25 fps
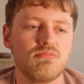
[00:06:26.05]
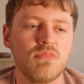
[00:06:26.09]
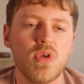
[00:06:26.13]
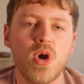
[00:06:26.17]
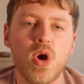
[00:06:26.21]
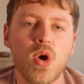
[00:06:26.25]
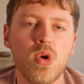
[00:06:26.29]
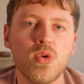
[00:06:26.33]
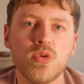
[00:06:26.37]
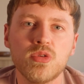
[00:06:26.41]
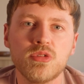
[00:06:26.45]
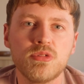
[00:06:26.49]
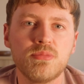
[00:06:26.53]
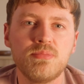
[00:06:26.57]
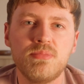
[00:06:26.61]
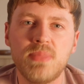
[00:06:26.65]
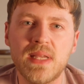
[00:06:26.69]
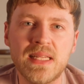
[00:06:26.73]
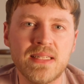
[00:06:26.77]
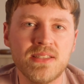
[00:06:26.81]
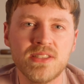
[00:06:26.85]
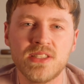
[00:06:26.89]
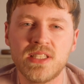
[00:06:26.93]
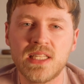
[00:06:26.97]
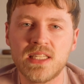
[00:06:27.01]
old
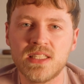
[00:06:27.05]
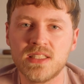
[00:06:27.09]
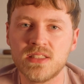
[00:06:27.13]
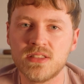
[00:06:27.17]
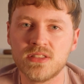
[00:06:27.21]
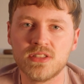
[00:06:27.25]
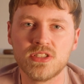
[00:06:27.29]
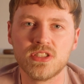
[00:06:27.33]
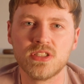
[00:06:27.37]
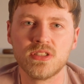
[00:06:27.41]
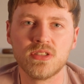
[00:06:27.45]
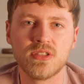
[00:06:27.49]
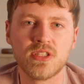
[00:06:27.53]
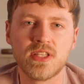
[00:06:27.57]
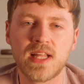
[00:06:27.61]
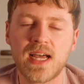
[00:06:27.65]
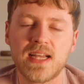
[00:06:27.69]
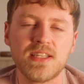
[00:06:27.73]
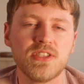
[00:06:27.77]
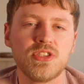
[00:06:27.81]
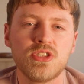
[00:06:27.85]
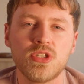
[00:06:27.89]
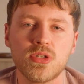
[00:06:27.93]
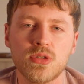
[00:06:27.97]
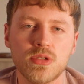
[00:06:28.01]
buildings and all that
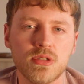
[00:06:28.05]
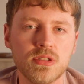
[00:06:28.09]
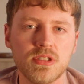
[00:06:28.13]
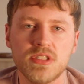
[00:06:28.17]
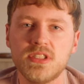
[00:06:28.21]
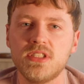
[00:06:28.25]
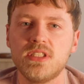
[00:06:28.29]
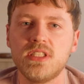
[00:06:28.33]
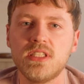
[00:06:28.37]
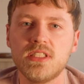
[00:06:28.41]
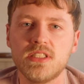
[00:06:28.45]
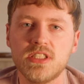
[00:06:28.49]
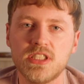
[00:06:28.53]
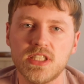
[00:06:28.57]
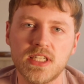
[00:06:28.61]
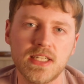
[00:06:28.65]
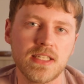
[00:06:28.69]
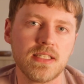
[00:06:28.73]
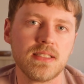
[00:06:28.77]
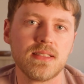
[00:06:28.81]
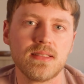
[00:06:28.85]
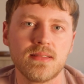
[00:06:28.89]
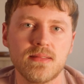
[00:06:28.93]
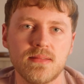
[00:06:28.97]
touristy shit.